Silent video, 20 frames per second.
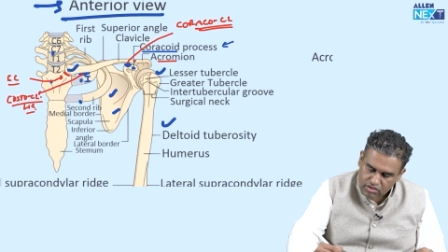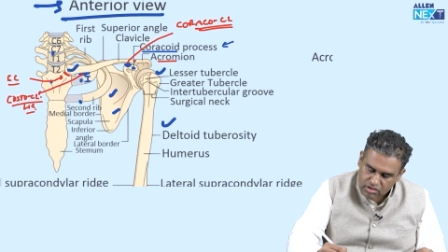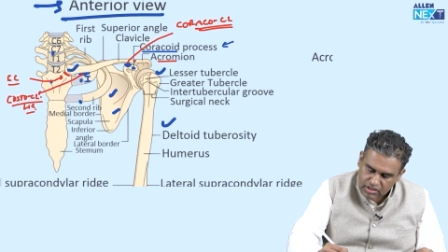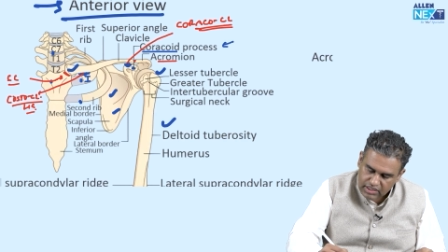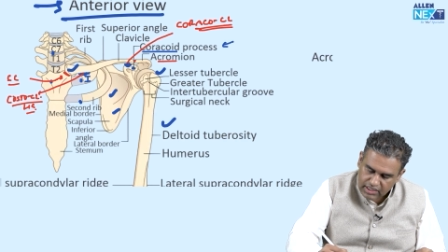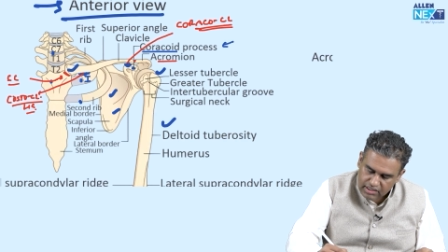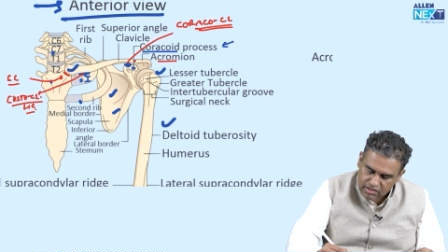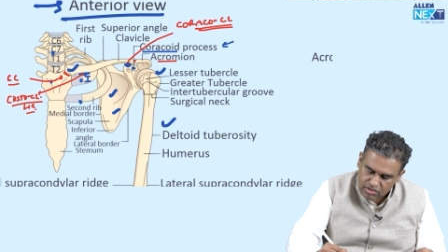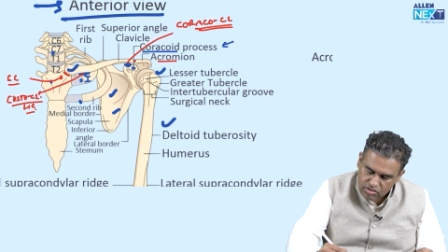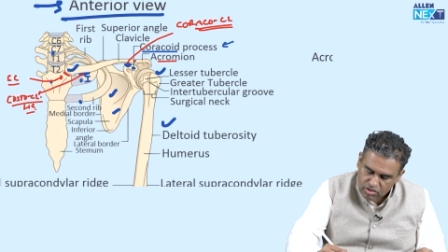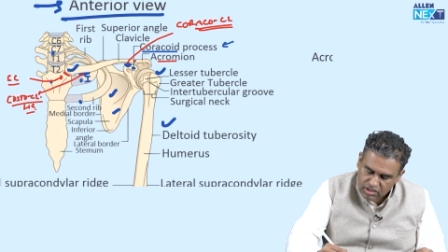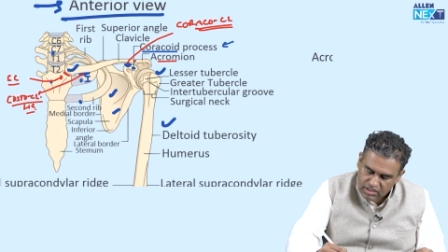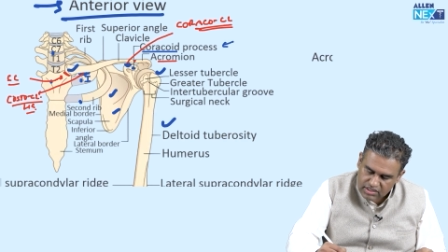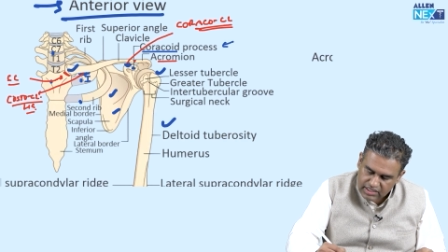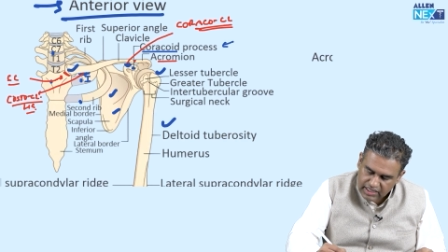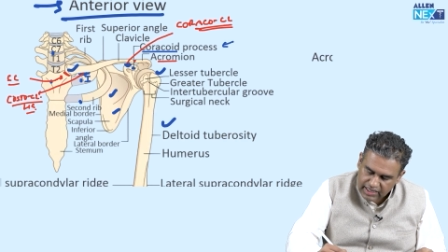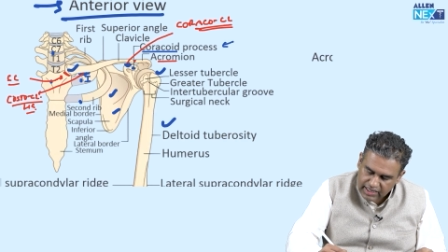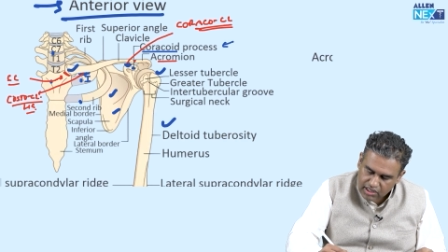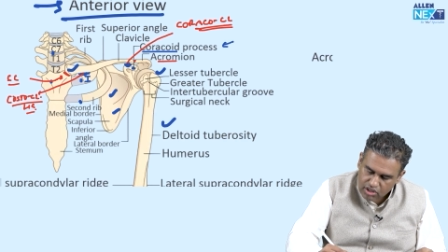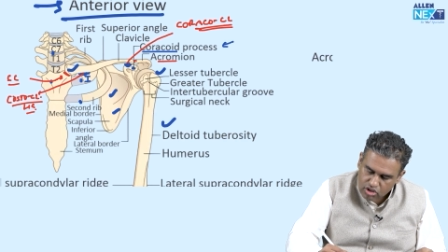so that is known
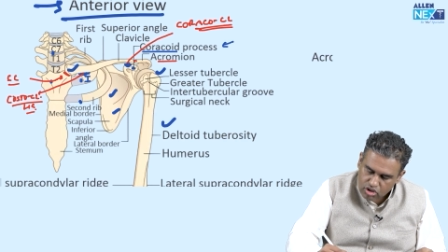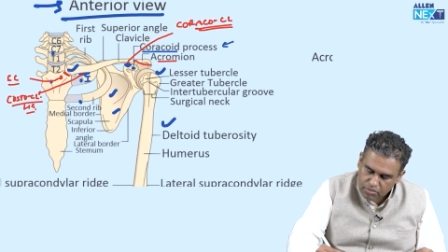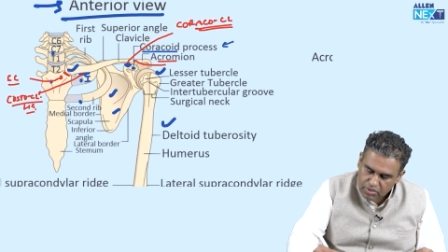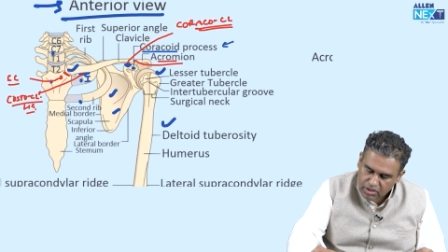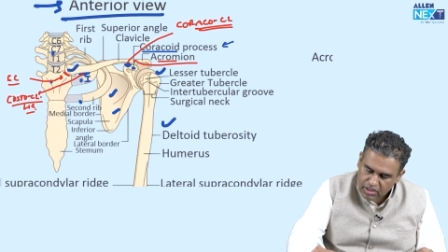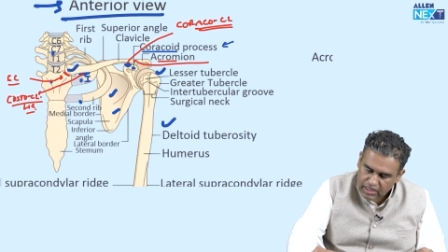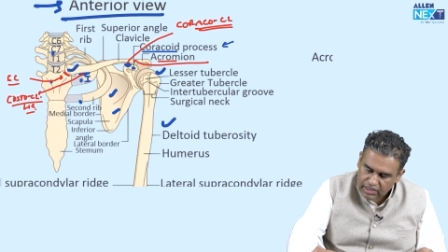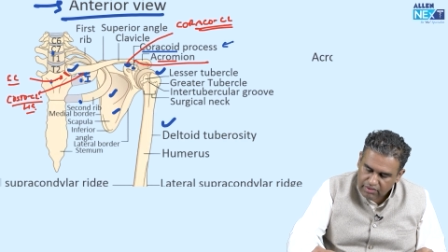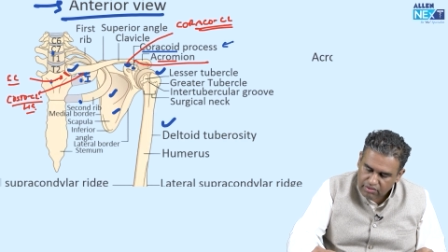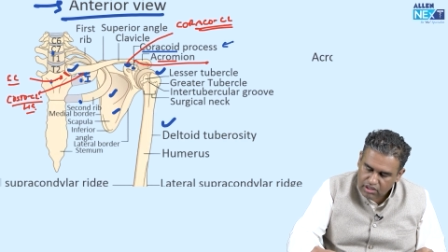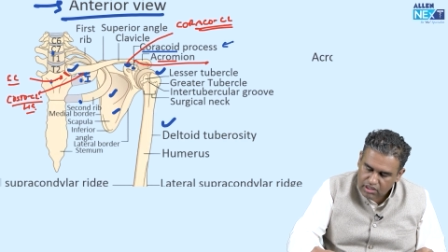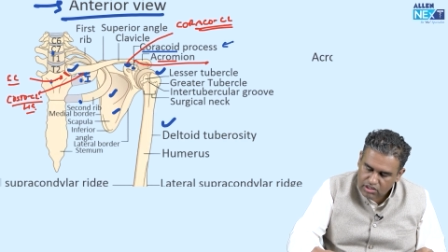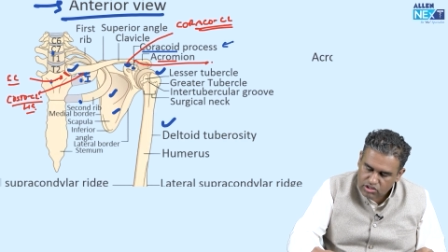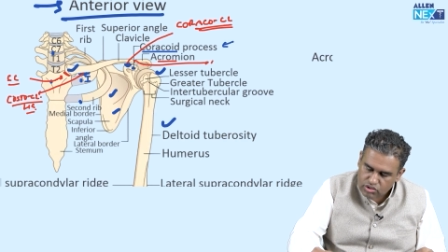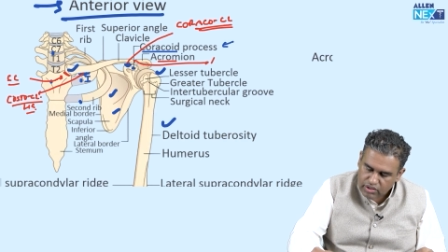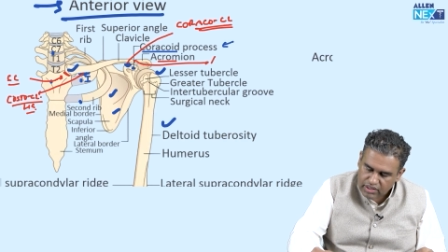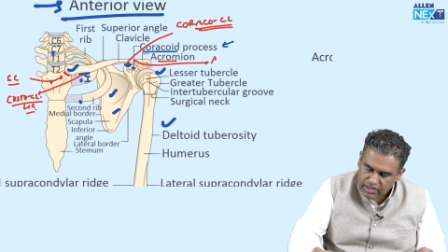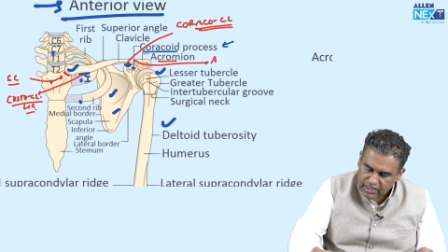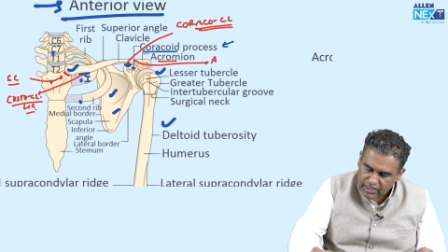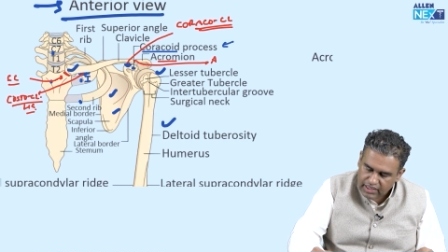as acromioclavicular
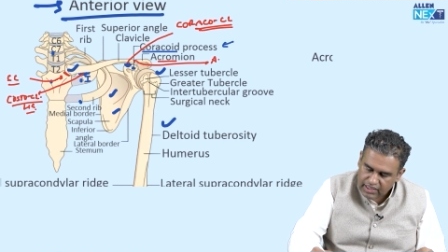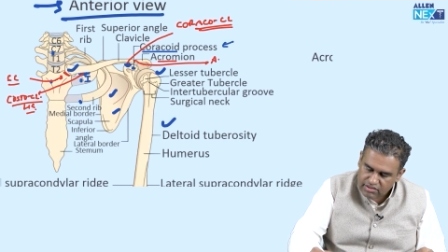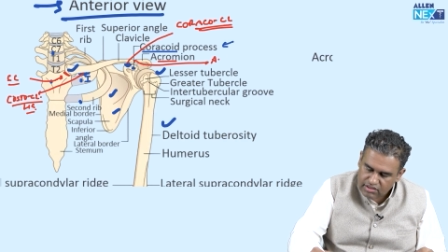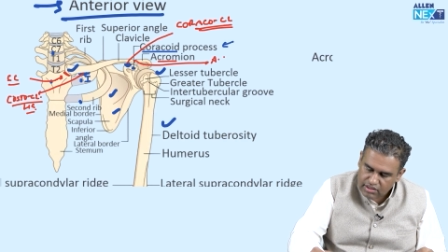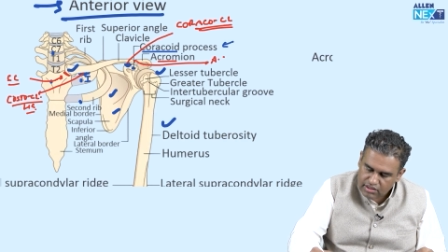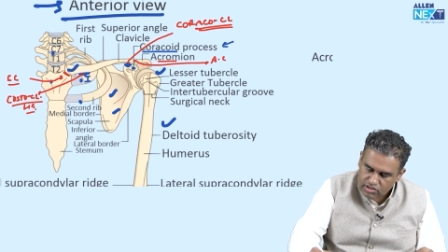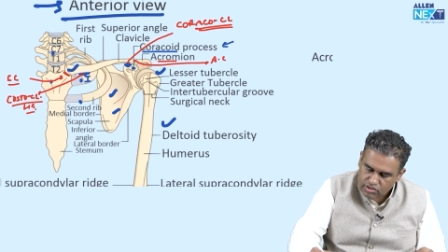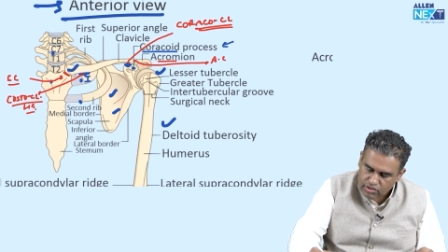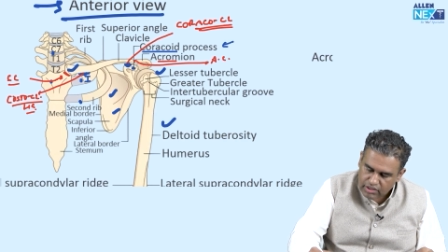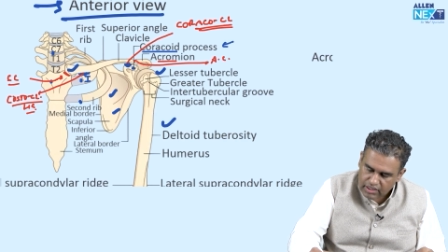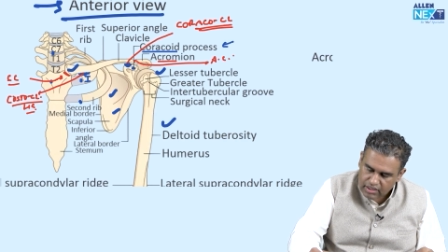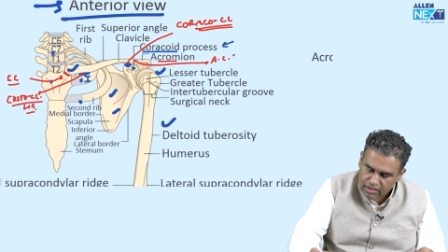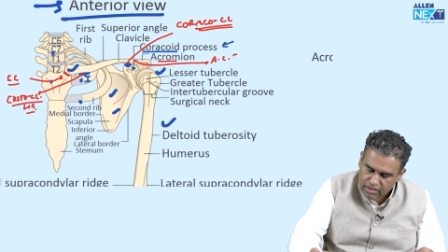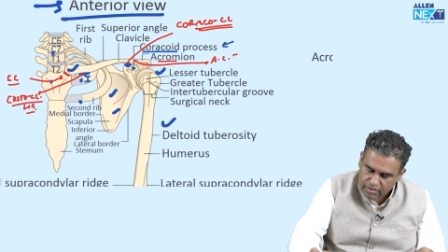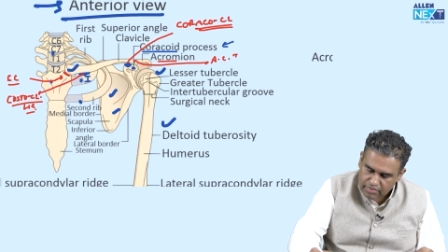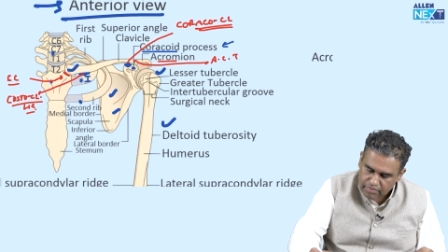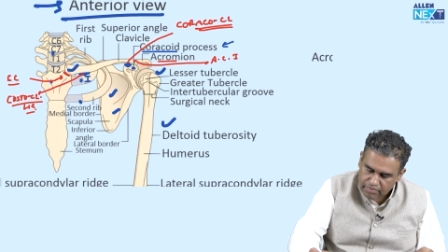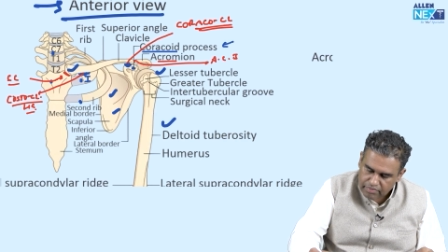joint, AC joint.